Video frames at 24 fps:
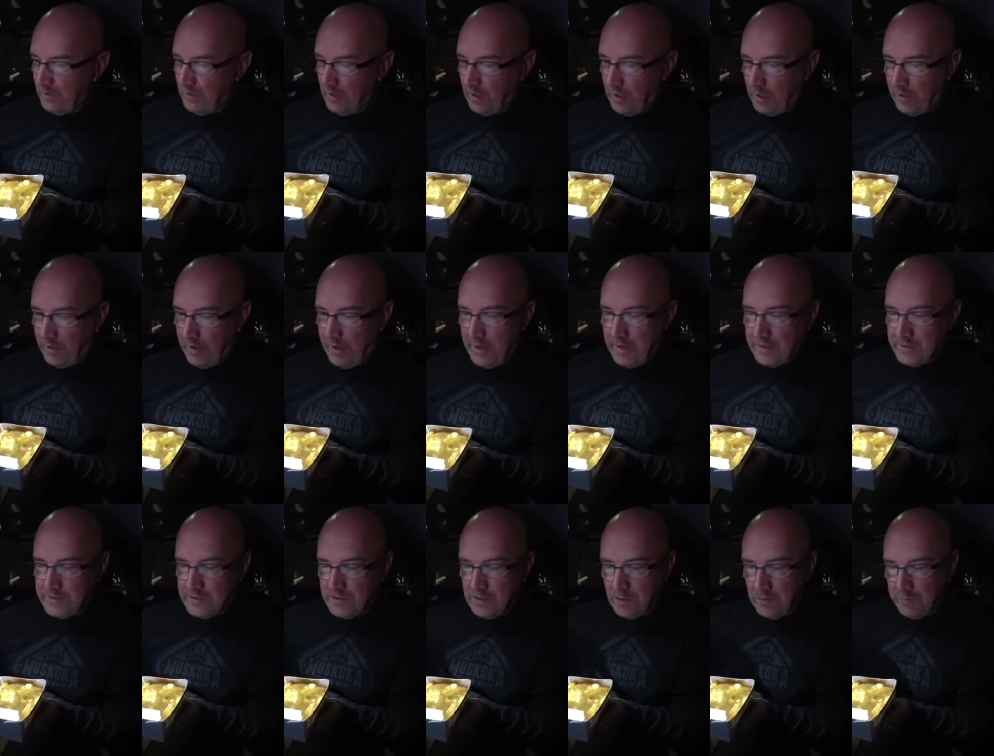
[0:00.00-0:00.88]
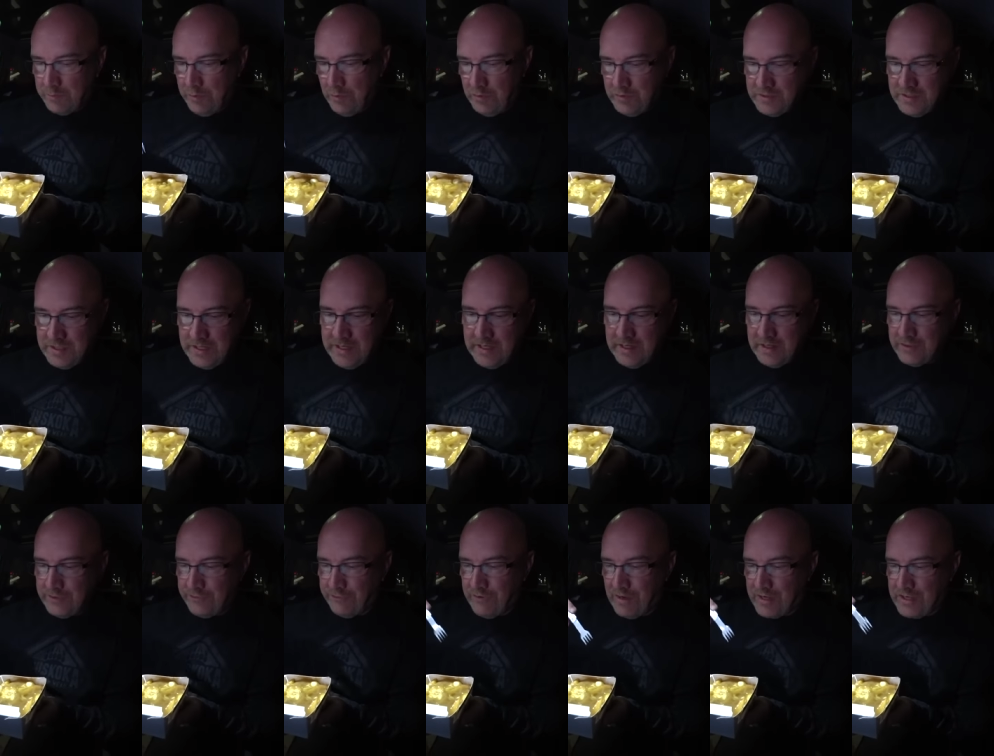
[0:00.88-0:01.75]
All right, so poutine
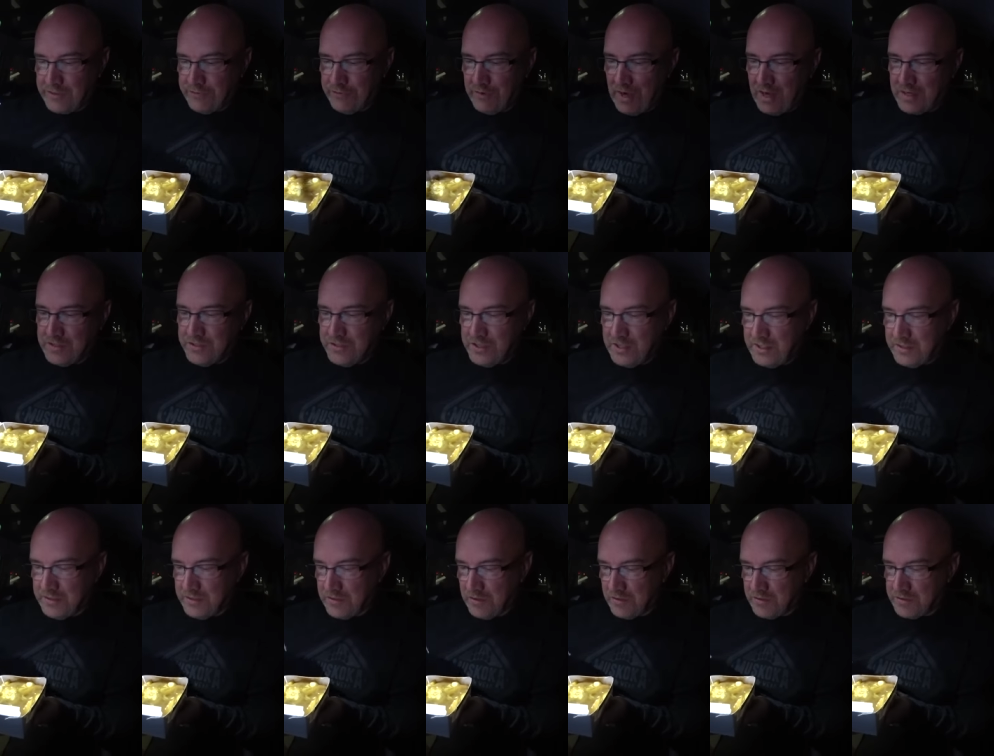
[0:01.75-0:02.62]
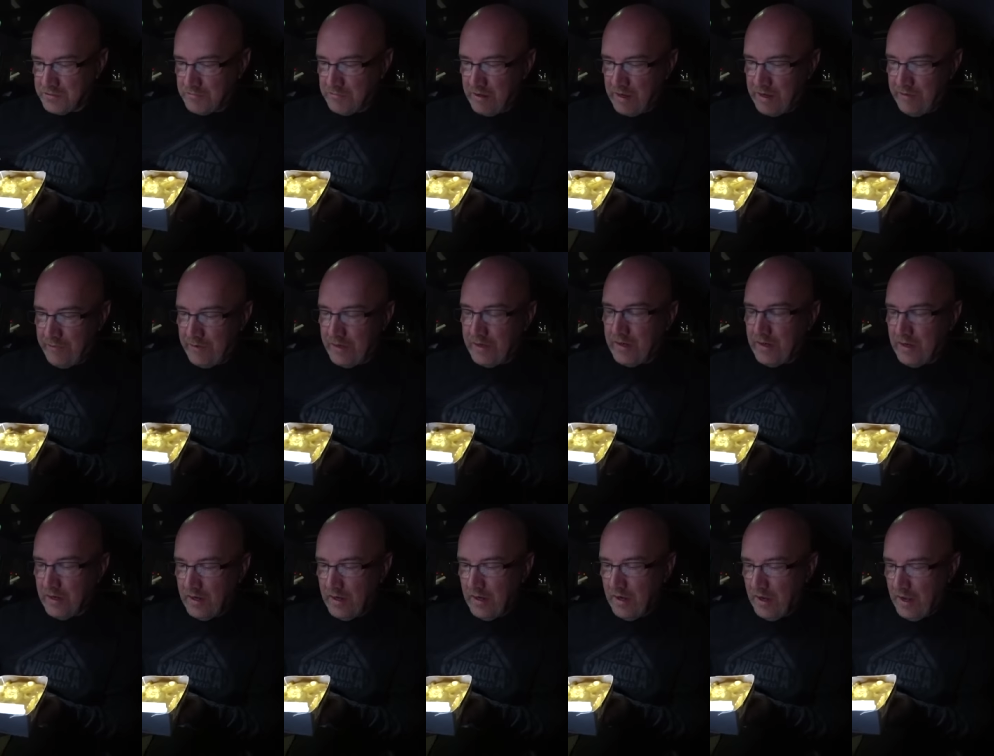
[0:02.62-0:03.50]
is French fries, cheese curds, gravy,
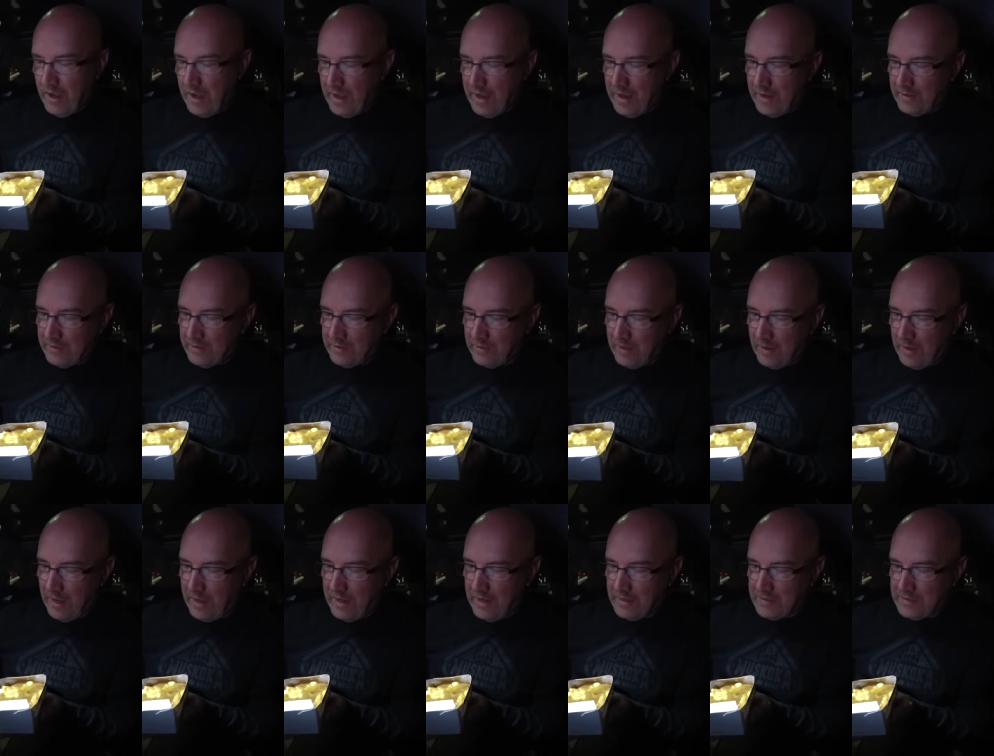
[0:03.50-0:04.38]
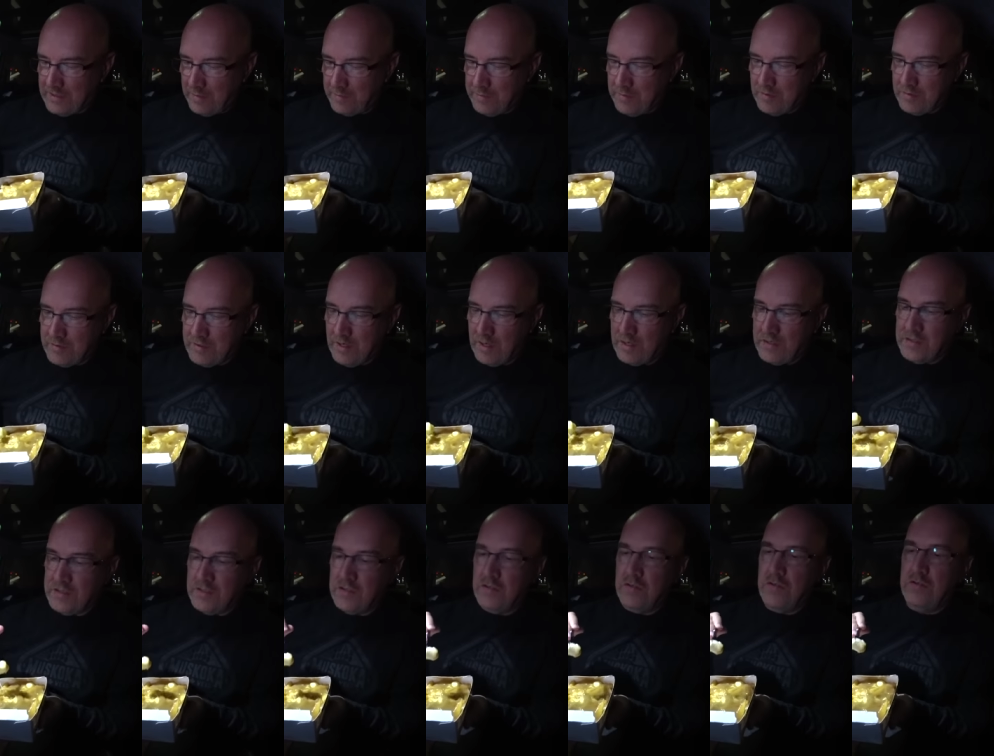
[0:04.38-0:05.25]
and A&W
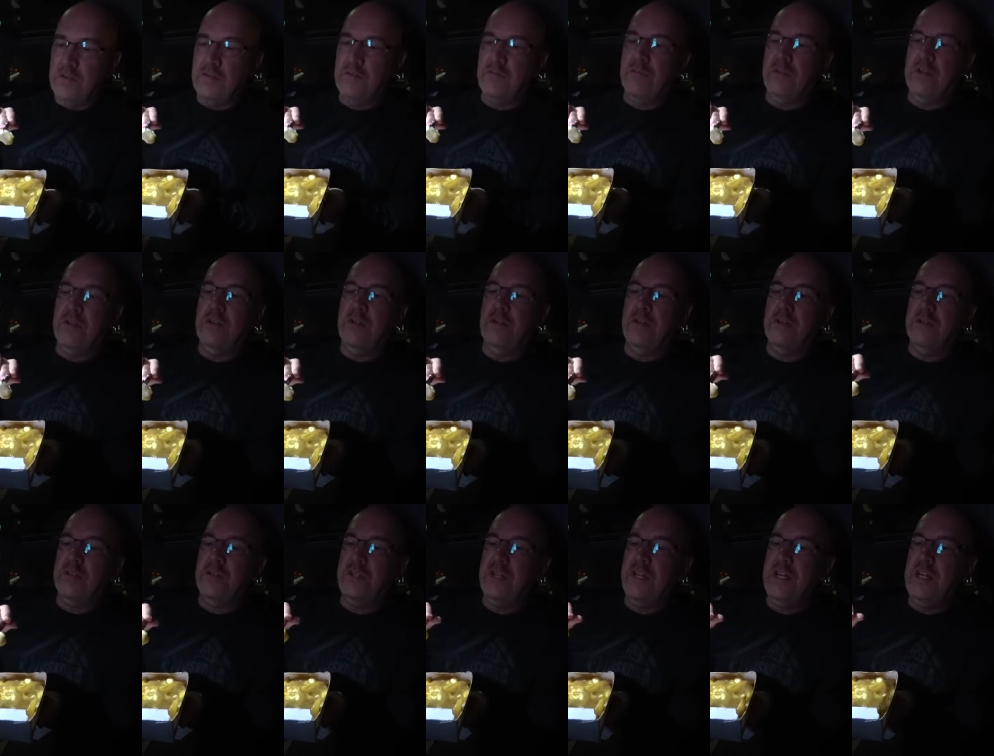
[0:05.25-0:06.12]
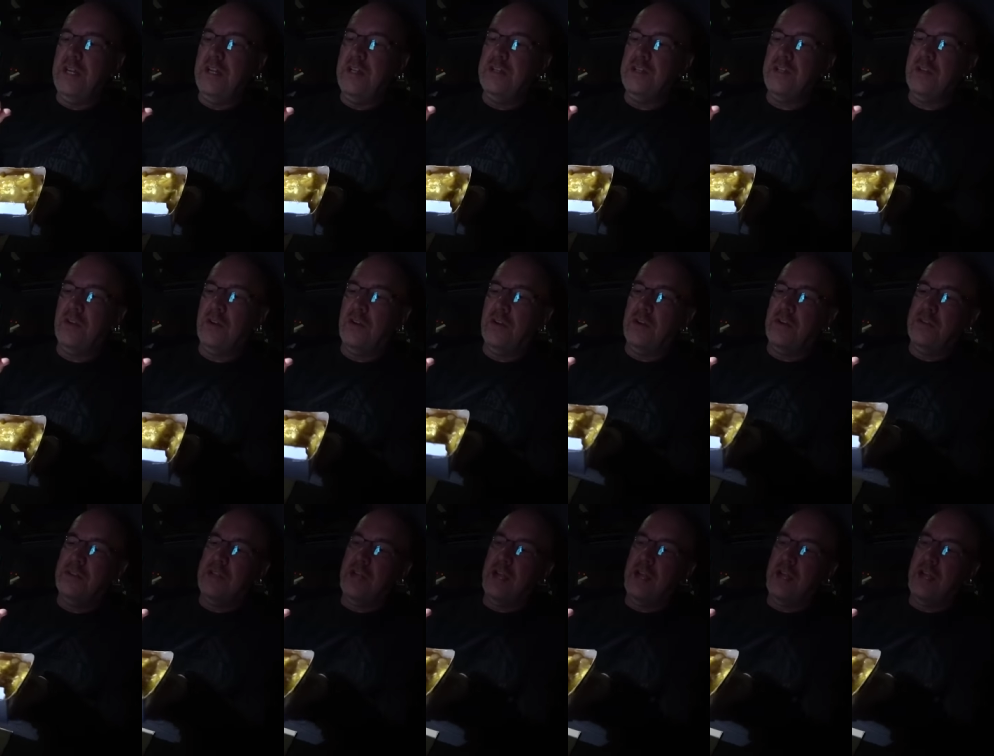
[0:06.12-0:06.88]
does use real cheese curds,